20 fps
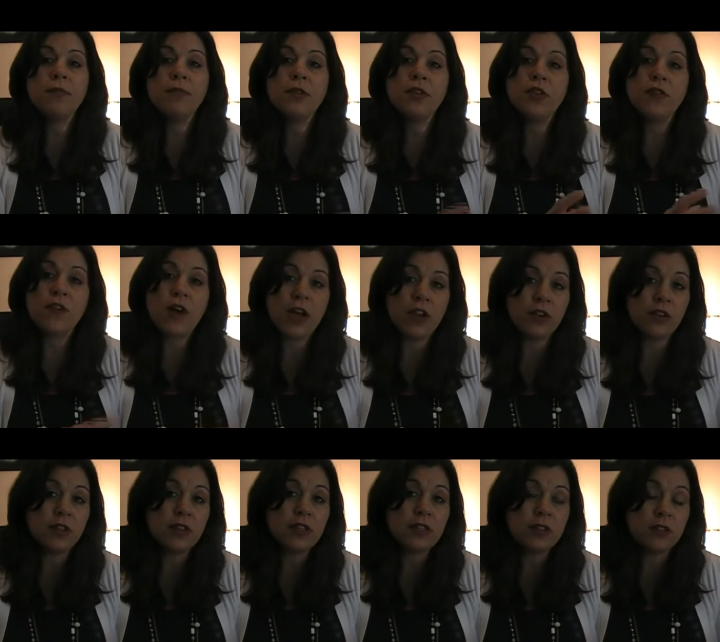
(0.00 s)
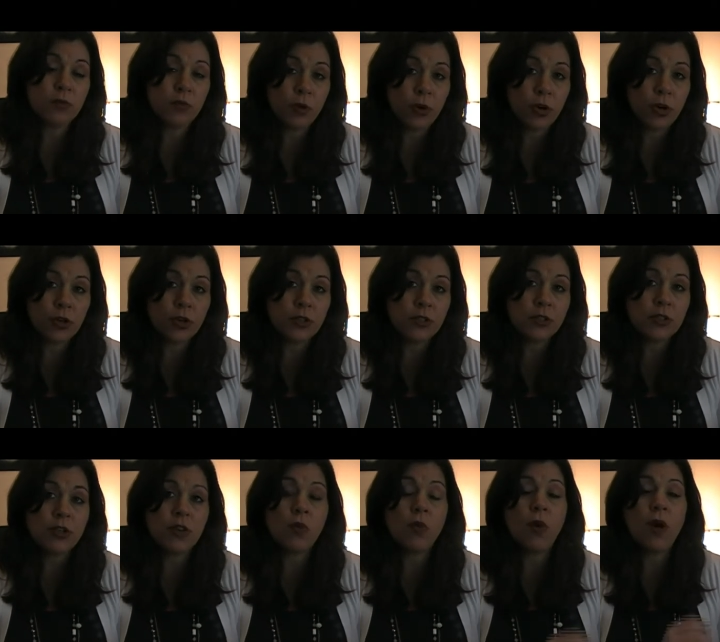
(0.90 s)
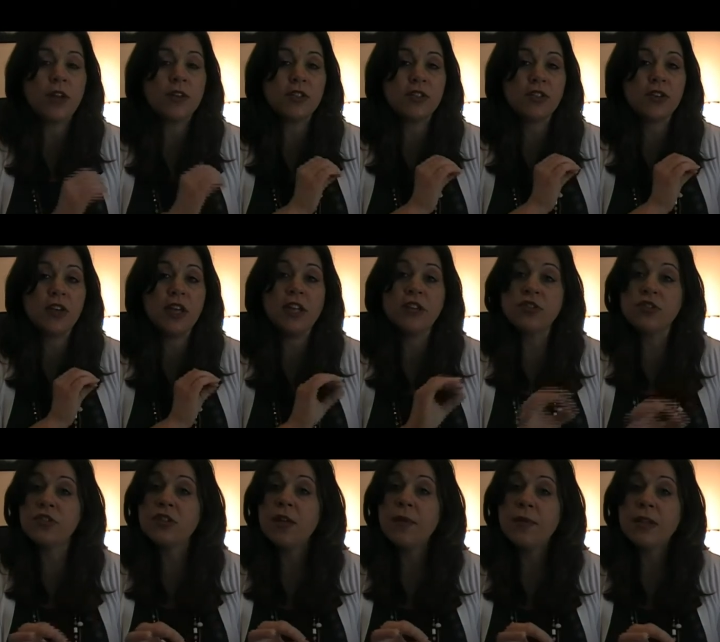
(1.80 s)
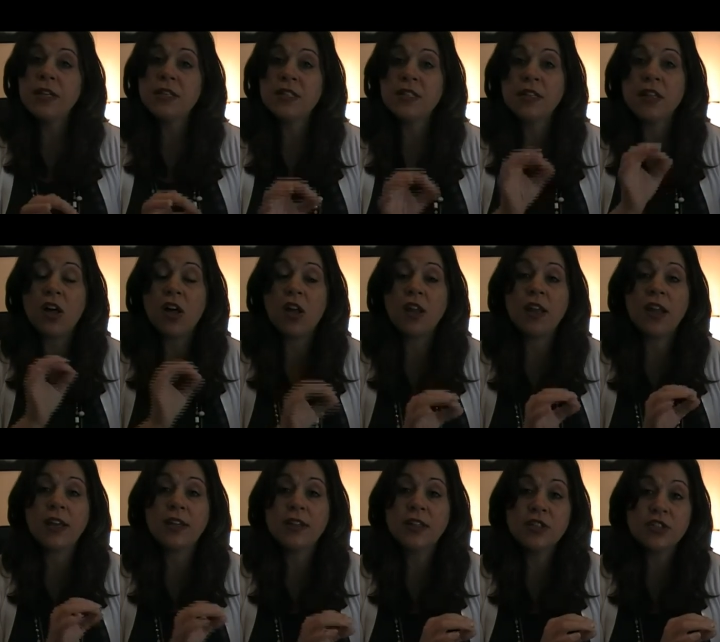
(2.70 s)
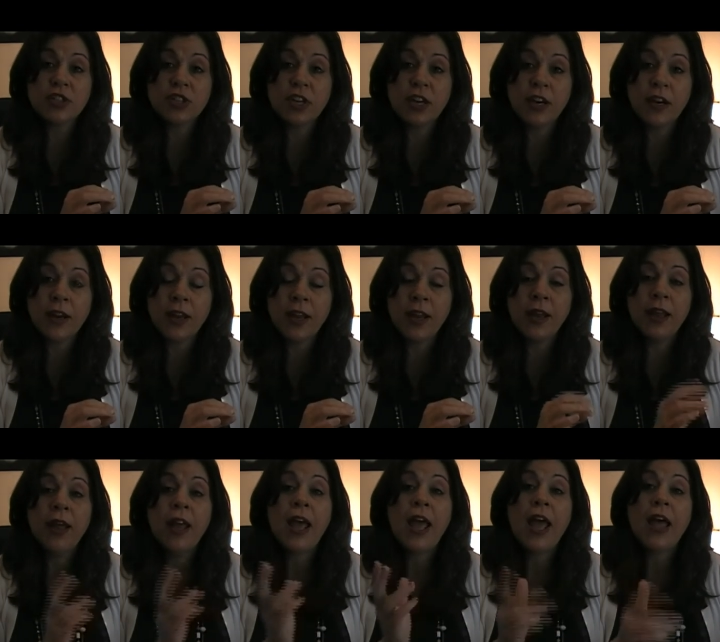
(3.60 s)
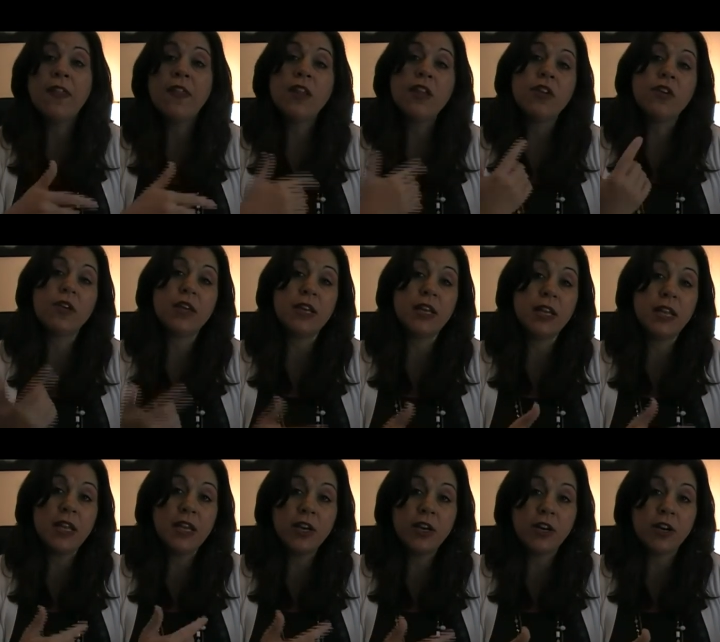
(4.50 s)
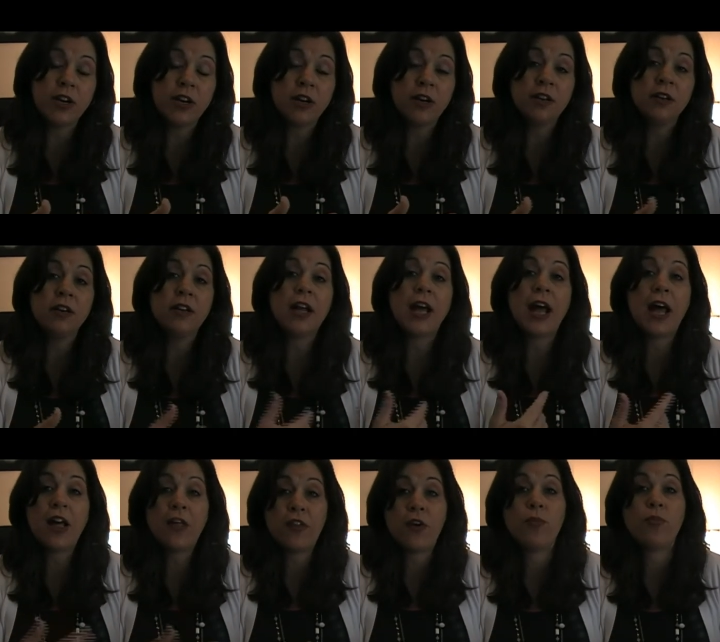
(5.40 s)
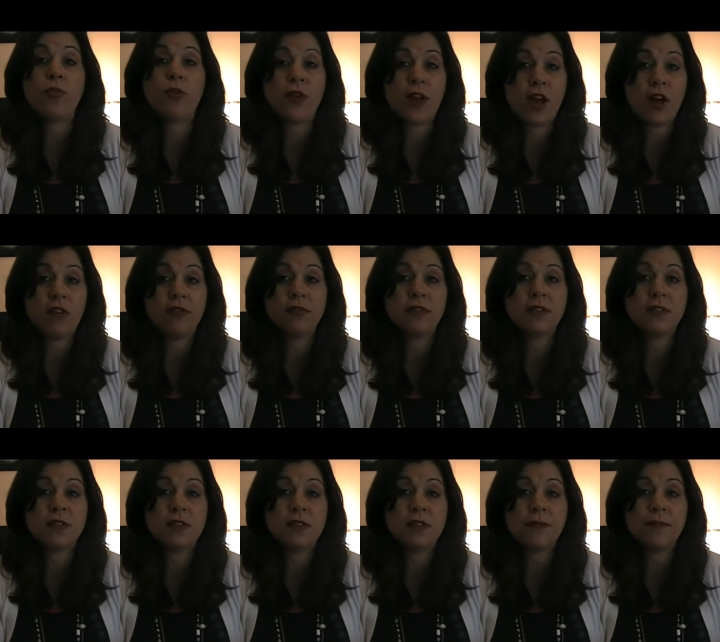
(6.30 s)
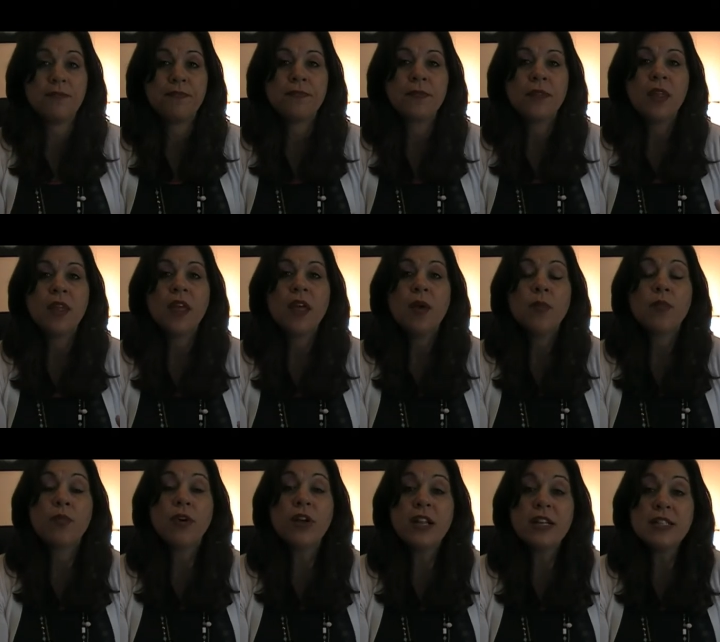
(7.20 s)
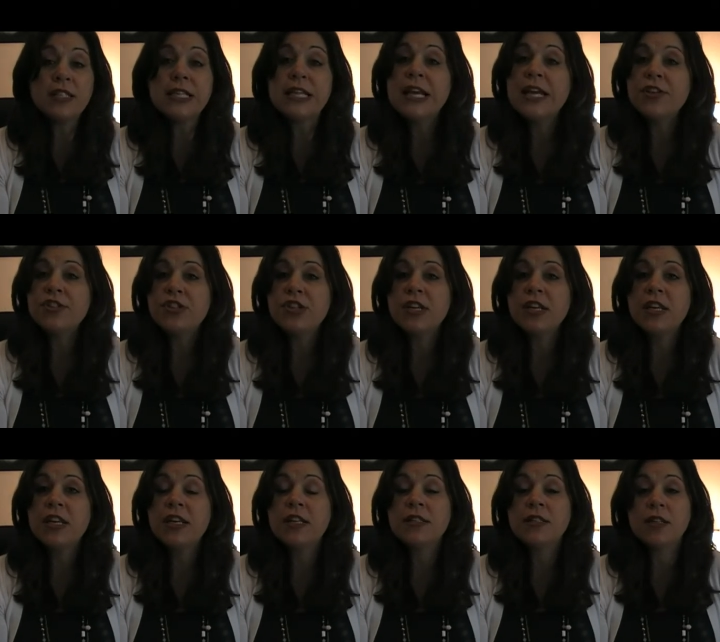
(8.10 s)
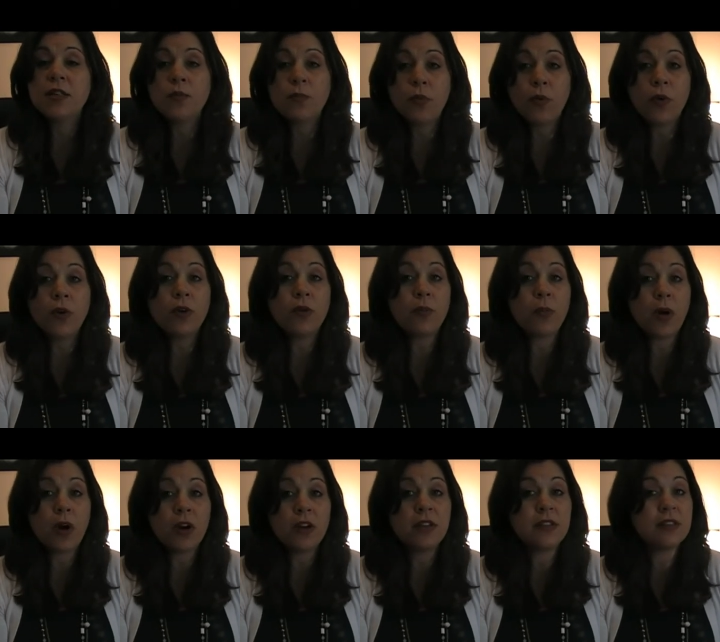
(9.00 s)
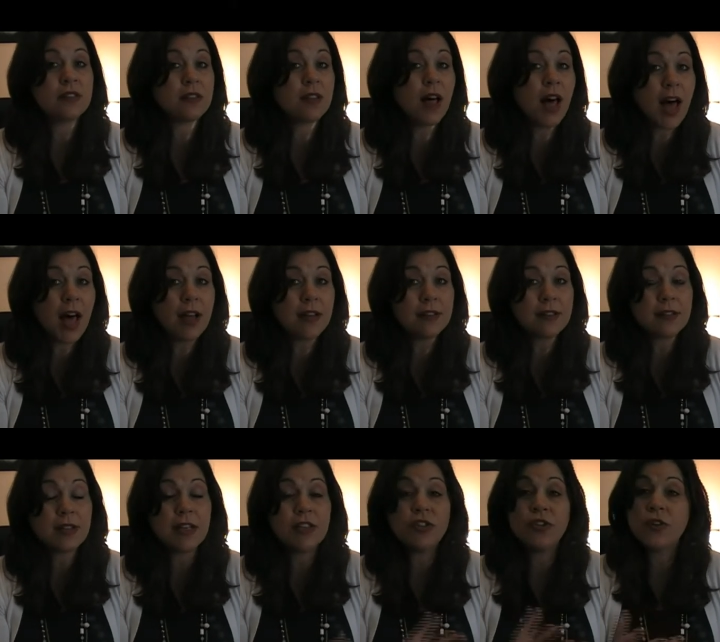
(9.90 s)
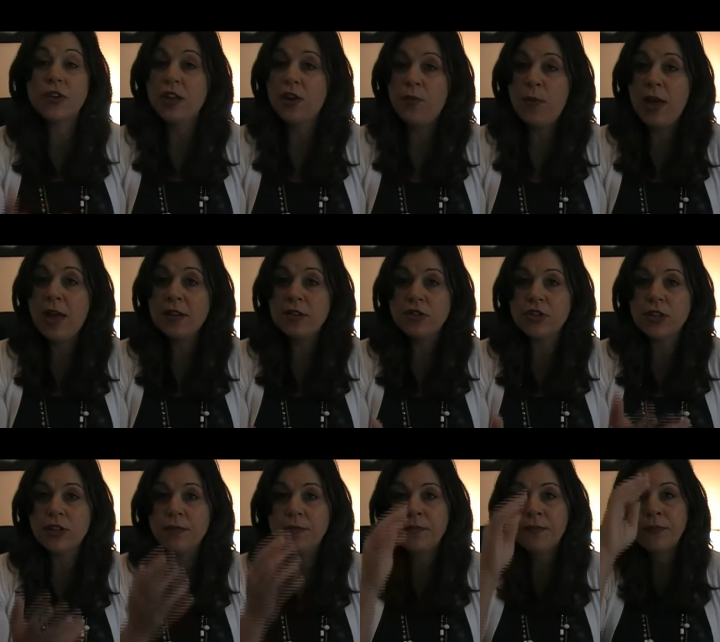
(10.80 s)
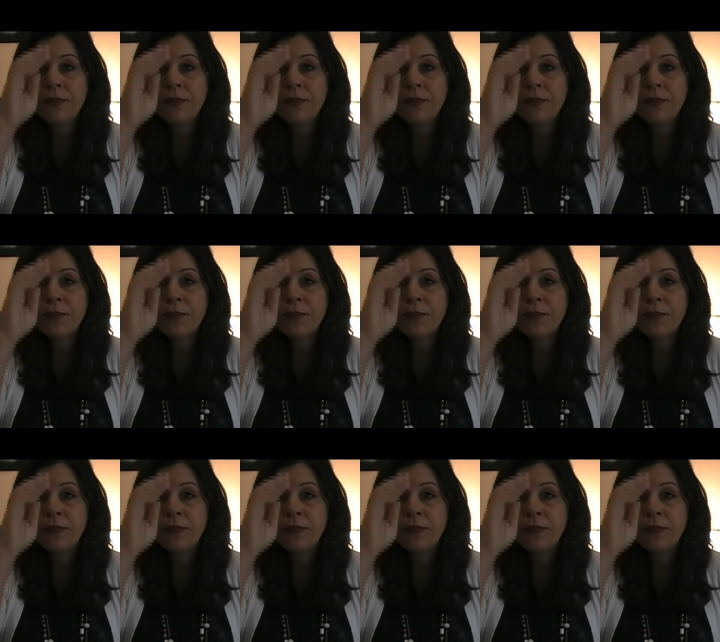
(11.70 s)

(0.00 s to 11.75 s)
You've got your list of words. You'll want to enter them into the online dictionary, and then you can hear how they're pronounced. Pronunciation is an important part of this class, as you can imagine.